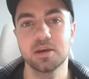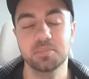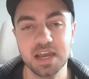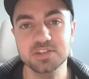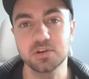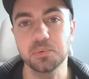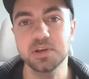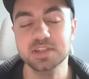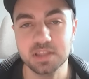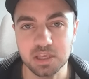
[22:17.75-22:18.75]
But as
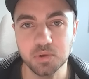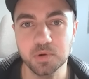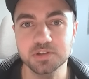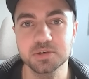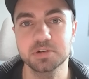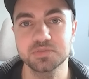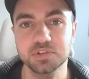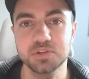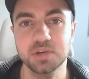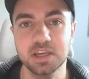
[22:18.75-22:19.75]
always, thank you all so much for
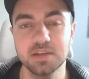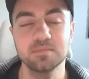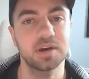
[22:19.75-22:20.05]
tuning in.